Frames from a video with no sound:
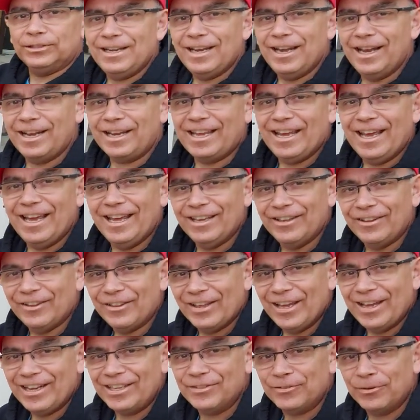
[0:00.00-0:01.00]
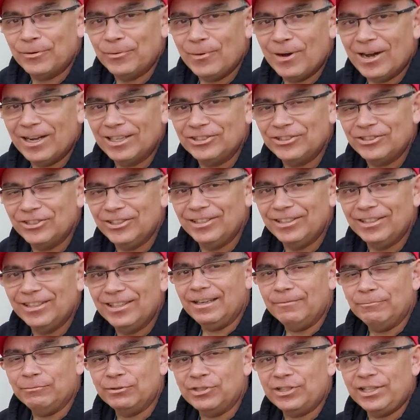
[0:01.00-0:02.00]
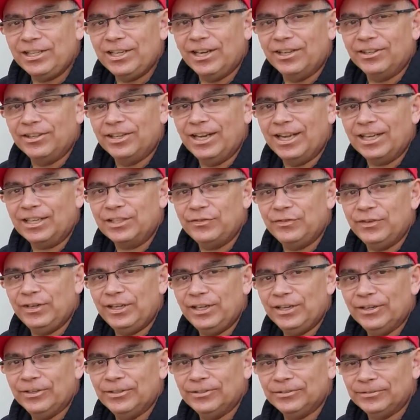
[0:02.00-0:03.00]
And again, thanks for watching. We'll see you on the next video.